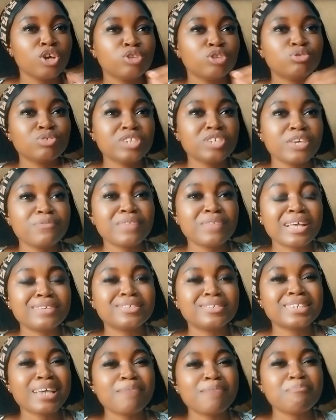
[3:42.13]
to give
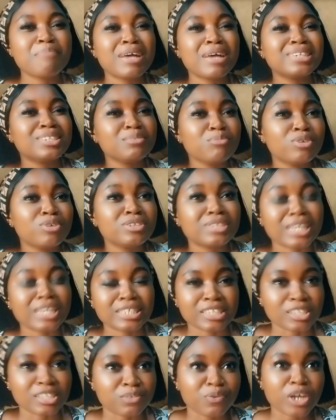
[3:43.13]
themselves maximum
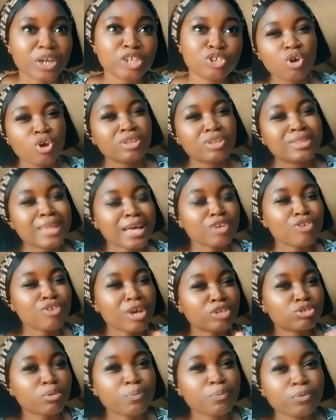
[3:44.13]
satisfaction that you are
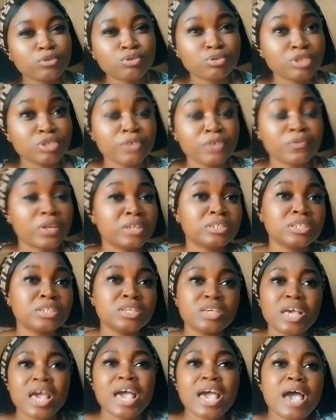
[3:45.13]
supposed to give them.
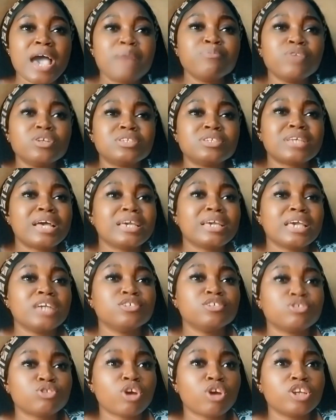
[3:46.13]
See, I'm not
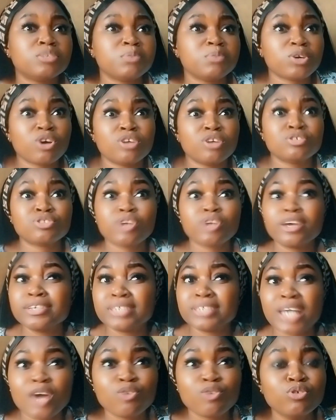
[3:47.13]
against toys, because toys
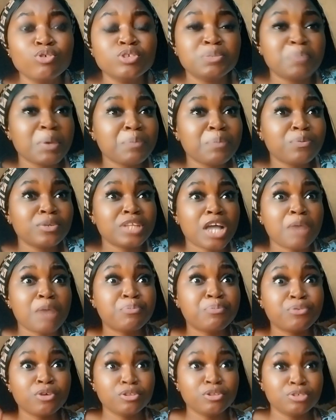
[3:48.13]
are good. People that
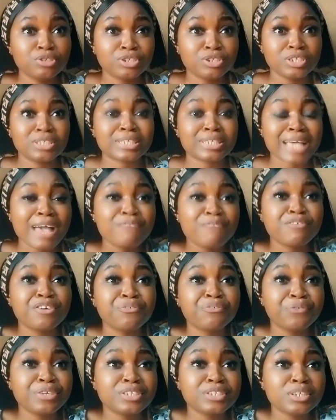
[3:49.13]
produce it have a
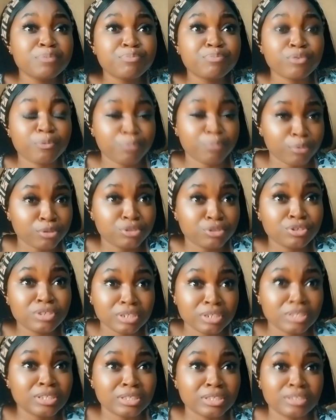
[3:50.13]
reason for
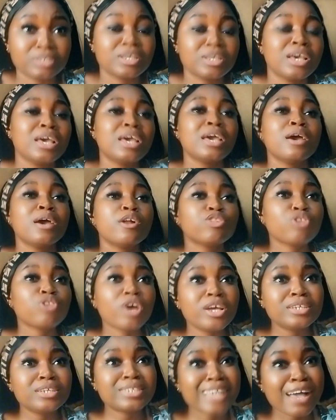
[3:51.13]
producing it.
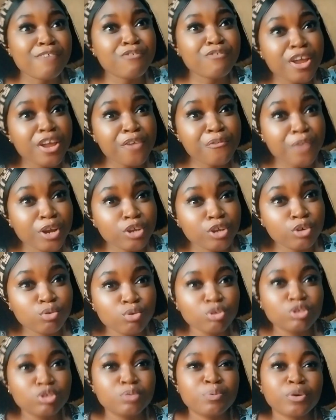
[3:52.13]
Toys are very, very
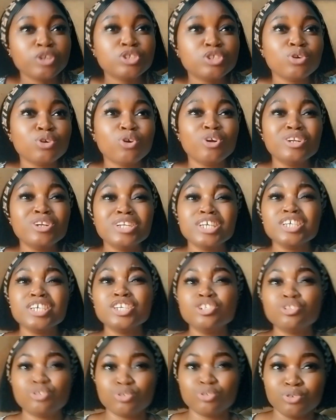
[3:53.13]
good, but the only
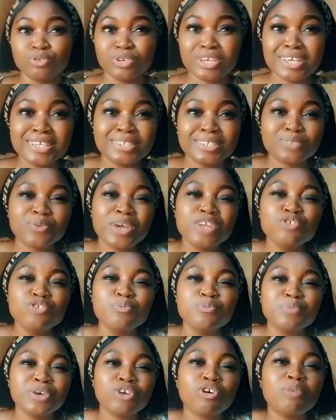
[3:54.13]
issue is when you
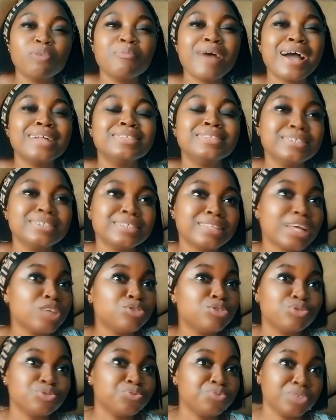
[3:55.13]
become addicted
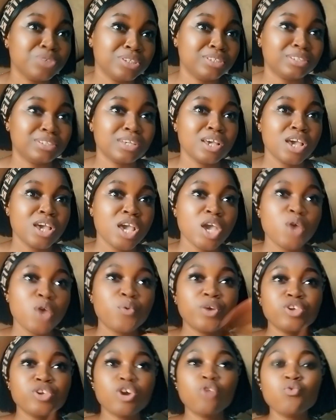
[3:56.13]
to it.
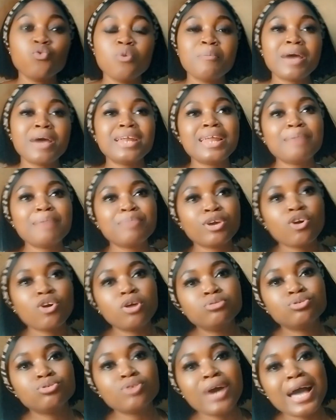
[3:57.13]
When your woman
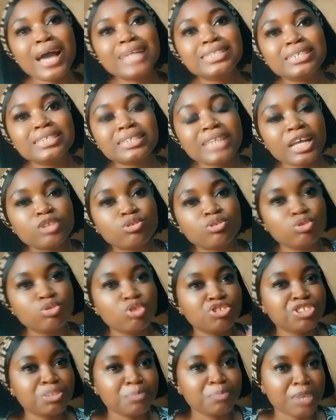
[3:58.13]
becomes so addicted to
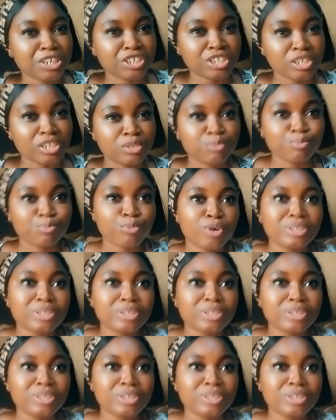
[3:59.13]
those machines more